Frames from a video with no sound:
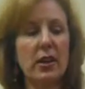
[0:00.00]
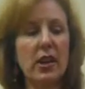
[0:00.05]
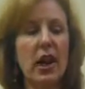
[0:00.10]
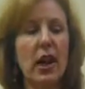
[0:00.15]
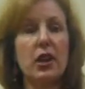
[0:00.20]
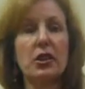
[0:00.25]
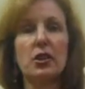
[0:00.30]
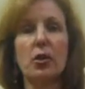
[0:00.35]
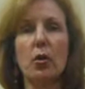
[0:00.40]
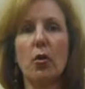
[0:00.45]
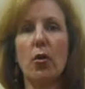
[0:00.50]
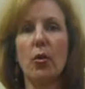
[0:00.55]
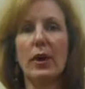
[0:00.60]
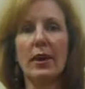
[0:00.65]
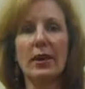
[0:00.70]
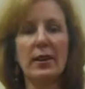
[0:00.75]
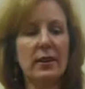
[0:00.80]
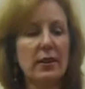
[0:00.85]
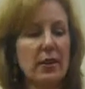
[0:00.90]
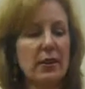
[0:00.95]
a toy,
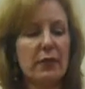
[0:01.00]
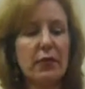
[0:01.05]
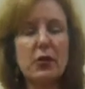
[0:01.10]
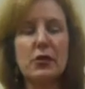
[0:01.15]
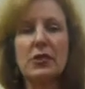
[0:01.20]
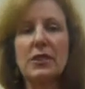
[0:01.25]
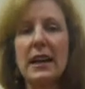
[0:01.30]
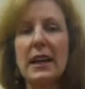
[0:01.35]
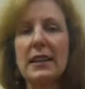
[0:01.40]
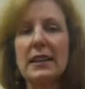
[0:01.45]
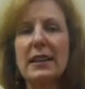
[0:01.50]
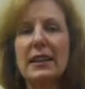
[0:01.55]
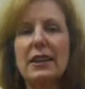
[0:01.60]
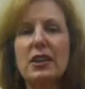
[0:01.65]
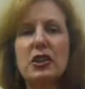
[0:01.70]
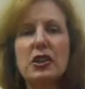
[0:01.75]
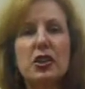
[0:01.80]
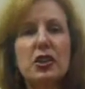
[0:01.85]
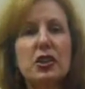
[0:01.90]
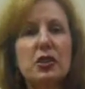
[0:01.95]
first aid kit,
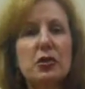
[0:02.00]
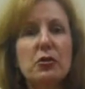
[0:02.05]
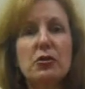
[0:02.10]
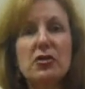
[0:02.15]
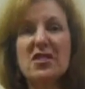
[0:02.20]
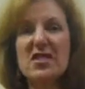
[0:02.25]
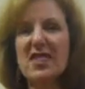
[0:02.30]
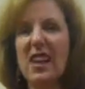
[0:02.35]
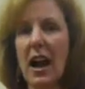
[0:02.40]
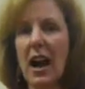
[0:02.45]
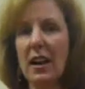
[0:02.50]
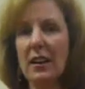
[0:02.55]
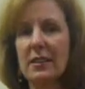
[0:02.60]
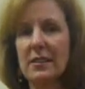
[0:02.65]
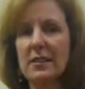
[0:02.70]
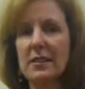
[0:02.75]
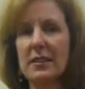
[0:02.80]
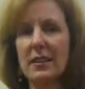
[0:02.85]
shoes, socks.